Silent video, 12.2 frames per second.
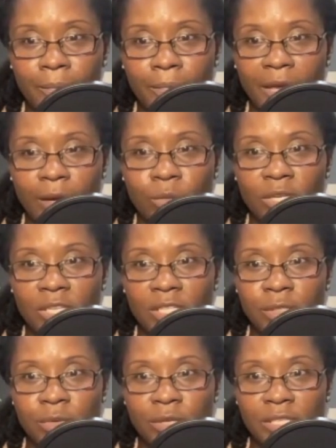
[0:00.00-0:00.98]
And we need
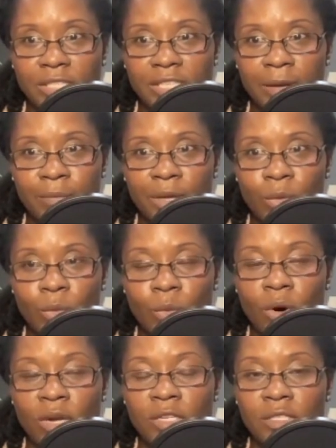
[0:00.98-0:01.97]
to accept that
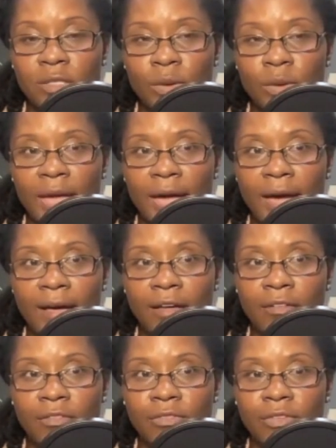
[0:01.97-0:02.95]
once we
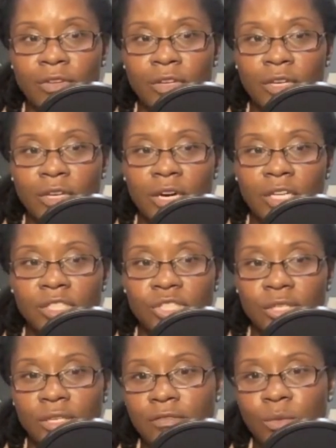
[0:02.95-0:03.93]
have
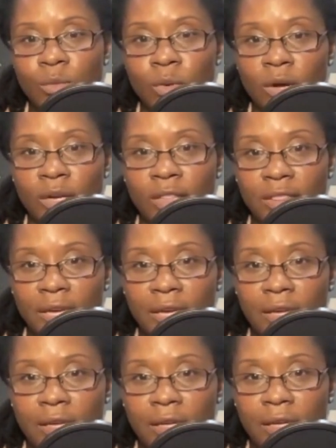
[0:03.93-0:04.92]
achieved one
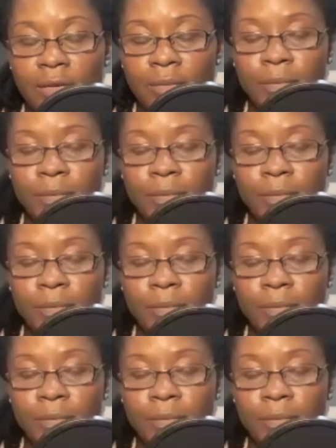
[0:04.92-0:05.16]
thing,